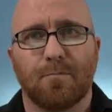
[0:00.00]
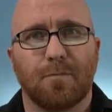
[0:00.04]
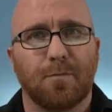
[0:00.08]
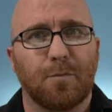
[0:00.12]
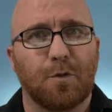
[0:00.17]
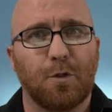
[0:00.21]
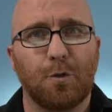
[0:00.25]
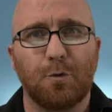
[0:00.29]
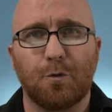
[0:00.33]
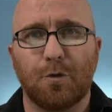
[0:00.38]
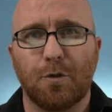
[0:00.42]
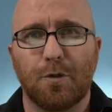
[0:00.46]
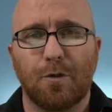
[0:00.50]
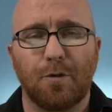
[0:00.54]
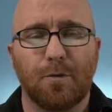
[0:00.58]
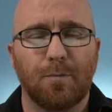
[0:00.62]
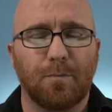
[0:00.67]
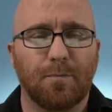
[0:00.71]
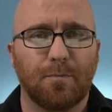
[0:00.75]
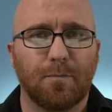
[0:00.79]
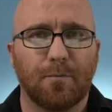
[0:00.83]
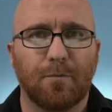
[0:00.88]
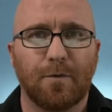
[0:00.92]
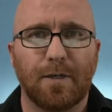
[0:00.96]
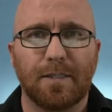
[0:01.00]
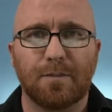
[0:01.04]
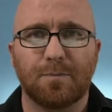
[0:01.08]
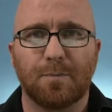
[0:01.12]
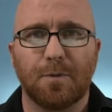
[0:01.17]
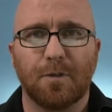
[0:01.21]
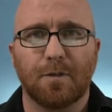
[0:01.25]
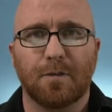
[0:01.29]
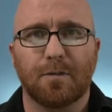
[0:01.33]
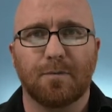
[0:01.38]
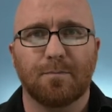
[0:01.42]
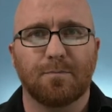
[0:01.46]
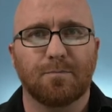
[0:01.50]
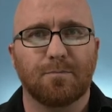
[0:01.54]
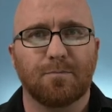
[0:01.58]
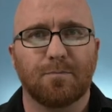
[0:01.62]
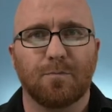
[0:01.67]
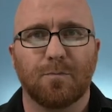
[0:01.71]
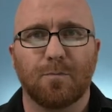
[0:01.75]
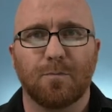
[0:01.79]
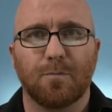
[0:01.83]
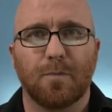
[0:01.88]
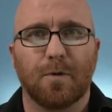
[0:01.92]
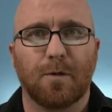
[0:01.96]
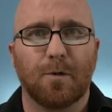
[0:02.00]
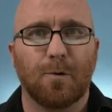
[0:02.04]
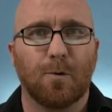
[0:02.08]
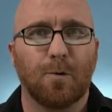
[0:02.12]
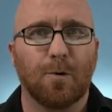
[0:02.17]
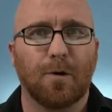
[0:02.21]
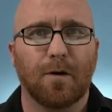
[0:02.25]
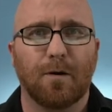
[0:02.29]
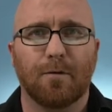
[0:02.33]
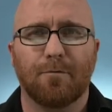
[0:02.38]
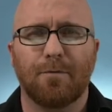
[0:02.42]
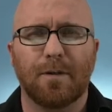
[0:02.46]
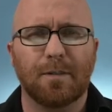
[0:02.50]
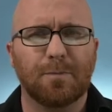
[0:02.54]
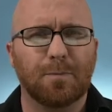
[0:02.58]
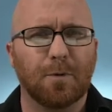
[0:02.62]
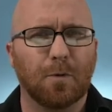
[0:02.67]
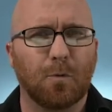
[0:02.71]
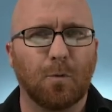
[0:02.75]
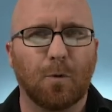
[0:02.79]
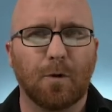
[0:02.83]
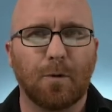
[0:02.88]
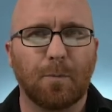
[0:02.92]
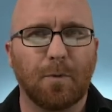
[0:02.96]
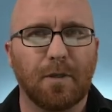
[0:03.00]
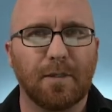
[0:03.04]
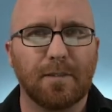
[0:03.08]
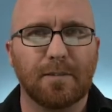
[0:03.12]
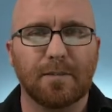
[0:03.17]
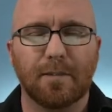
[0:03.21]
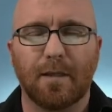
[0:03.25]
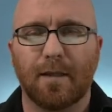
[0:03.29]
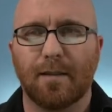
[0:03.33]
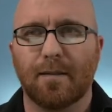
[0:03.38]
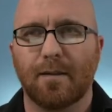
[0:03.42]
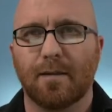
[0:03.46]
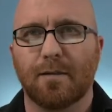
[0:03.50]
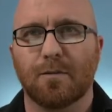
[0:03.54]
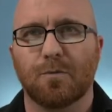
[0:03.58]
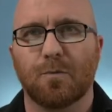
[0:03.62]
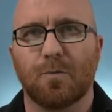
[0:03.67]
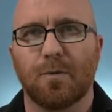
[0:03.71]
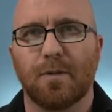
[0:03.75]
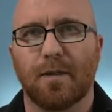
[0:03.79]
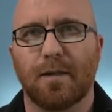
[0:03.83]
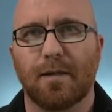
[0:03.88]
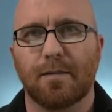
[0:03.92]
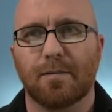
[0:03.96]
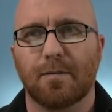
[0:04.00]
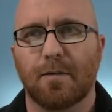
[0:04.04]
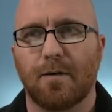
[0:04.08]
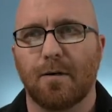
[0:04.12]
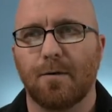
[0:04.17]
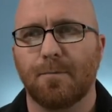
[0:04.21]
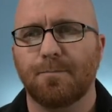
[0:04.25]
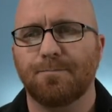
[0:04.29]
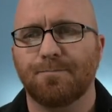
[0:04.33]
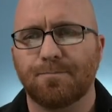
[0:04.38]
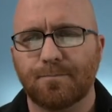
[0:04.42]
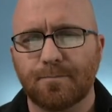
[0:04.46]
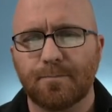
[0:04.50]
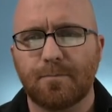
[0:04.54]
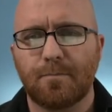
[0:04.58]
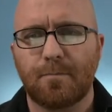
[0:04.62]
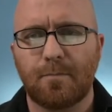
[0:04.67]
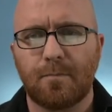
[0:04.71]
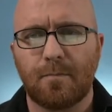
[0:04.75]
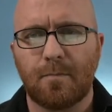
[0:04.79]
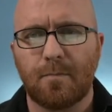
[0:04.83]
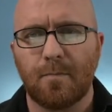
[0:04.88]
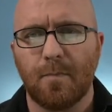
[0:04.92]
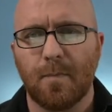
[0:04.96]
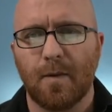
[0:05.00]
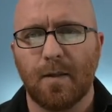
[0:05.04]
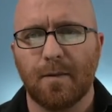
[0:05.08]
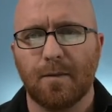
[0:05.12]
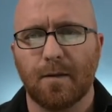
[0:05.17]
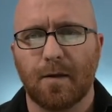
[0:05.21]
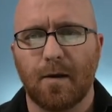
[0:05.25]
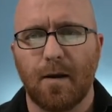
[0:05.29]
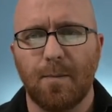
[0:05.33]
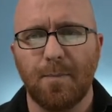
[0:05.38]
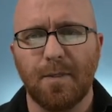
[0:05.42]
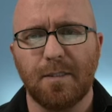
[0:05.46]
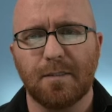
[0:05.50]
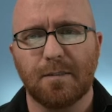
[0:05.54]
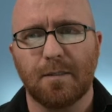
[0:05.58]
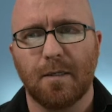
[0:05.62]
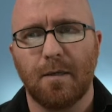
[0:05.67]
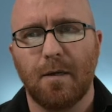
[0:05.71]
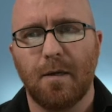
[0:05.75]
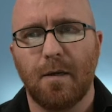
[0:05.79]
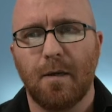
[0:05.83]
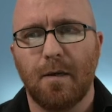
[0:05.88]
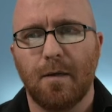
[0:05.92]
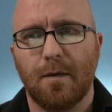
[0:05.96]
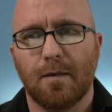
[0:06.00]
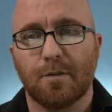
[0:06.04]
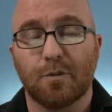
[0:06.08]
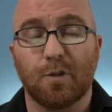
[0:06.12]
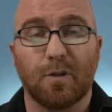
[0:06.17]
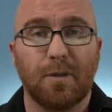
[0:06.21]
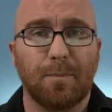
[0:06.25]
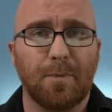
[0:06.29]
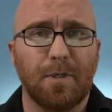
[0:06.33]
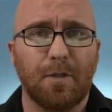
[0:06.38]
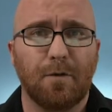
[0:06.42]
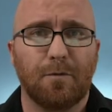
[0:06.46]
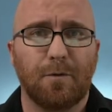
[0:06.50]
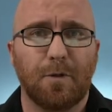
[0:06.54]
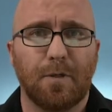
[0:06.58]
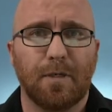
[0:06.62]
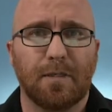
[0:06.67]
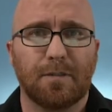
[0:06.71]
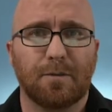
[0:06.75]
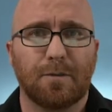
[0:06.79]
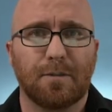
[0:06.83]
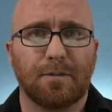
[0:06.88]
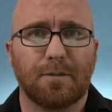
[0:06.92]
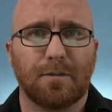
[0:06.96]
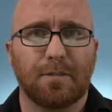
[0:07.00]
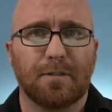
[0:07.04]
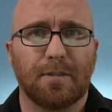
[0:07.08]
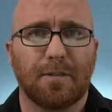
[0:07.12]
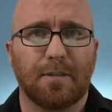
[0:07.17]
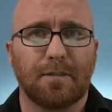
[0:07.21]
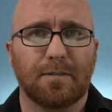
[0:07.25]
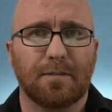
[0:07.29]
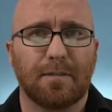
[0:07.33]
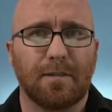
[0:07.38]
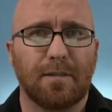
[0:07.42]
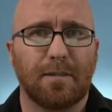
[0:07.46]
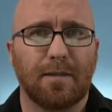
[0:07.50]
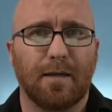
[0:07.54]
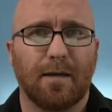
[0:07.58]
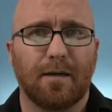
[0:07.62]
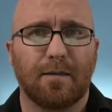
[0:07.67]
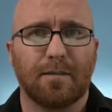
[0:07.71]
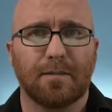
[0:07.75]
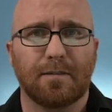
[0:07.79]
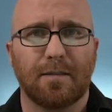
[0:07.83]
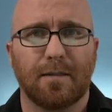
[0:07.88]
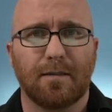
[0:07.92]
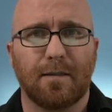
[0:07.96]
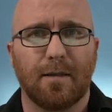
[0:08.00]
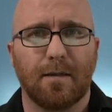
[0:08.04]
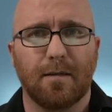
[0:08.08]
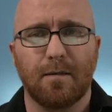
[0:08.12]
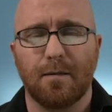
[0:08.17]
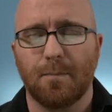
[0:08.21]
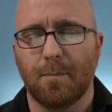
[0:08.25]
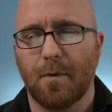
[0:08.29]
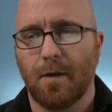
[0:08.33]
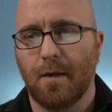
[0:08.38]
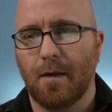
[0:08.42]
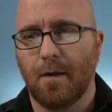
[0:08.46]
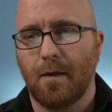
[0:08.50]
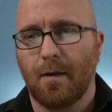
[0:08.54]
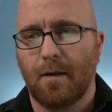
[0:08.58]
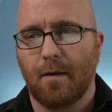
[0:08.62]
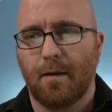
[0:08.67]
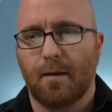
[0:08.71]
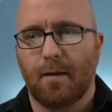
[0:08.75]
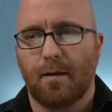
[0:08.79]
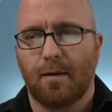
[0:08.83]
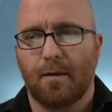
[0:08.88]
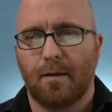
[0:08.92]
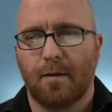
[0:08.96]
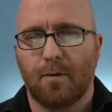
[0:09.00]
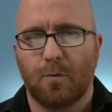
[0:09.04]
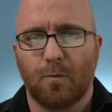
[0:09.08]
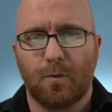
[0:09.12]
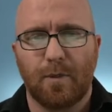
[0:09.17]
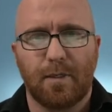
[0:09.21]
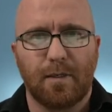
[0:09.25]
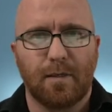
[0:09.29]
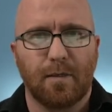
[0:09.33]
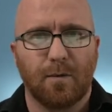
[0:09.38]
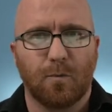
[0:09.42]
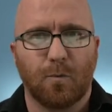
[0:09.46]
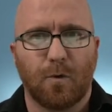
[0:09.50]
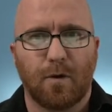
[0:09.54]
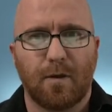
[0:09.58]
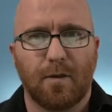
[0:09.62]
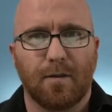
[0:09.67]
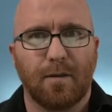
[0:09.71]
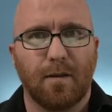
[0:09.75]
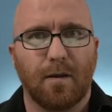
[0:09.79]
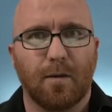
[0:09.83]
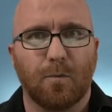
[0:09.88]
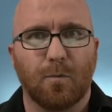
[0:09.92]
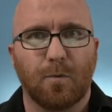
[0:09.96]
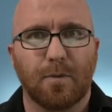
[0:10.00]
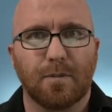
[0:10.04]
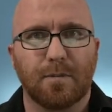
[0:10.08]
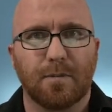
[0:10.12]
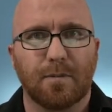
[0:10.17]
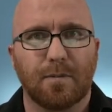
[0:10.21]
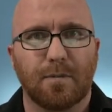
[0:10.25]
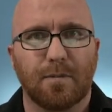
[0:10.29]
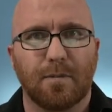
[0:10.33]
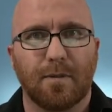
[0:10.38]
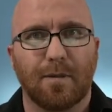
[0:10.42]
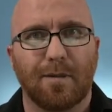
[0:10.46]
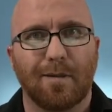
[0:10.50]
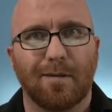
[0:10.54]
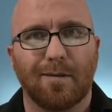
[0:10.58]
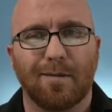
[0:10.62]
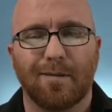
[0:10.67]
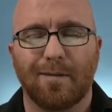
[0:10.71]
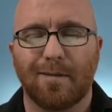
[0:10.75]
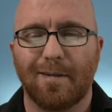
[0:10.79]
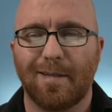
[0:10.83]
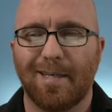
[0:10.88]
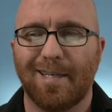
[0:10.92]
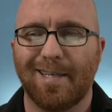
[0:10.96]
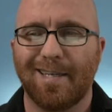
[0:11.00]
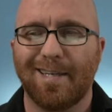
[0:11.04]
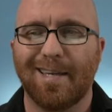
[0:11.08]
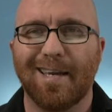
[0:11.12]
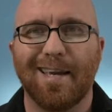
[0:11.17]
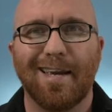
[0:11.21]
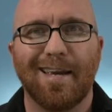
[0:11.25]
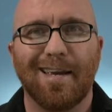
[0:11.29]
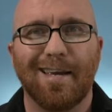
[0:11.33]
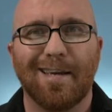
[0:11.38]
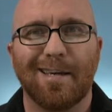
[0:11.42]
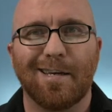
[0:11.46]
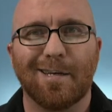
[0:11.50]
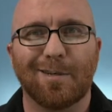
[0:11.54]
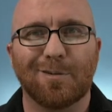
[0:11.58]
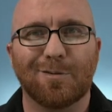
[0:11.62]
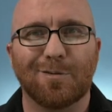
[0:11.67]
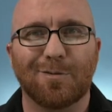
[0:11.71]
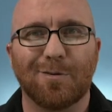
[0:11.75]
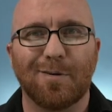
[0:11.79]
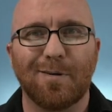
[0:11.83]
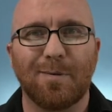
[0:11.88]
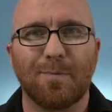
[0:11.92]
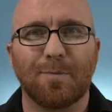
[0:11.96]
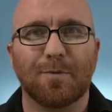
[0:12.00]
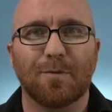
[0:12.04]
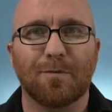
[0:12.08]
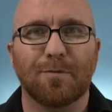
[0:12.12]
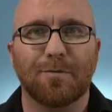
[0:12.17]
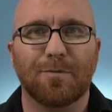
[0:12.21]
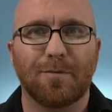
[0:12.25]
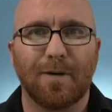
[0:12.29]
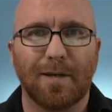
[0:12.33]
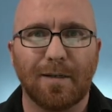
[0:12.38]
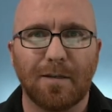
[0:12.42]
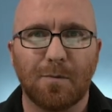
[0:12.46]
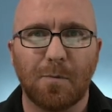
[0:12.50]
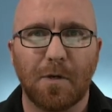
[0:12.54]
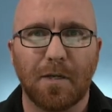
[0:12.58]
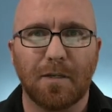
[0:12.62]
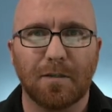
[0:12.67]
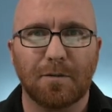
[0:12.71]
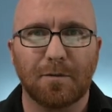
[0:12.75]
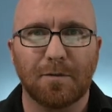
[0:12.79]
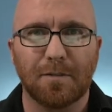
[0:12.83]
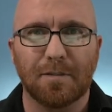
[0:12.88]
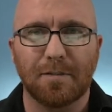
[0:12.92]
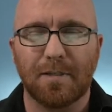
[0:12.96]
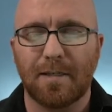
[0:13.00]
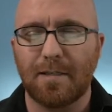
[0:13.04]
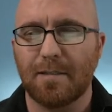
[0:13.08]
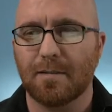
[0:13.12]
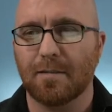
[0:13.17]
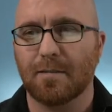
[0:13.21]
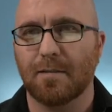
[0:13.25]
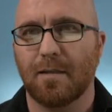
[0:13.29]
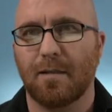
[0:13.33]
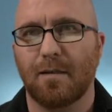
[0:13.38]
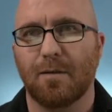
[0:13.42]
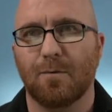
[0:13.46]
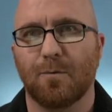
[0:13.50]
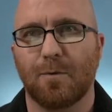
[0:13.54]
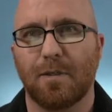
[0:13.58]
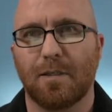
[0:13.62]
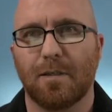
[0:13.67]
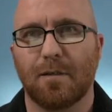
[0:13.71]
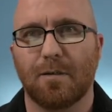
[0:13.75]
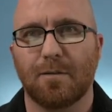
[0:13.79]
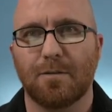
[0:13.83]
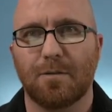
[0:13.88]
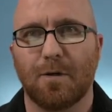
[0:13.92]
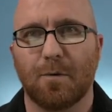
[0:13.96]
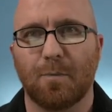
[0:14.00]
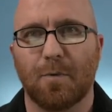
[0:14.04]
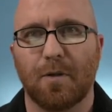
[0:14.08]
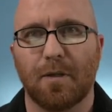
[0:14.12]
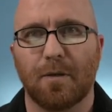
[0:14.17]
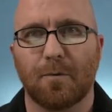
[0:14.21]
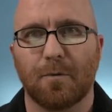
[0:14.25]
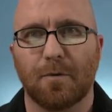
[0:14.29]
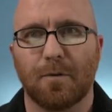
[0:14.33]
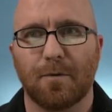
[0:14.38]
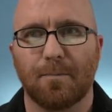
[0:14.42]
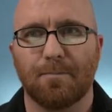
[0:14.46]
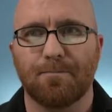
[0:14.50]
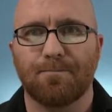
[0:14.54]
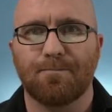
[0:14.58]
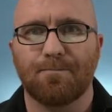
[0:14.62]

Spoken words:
YouTube, Facebook, or Facebook Workplace, I think is one that I saw in the comments. So let me know if you guys are interested in seeing how to set that up, and we can work on that once the Extremes finally make it to the States and we can all start playing with them.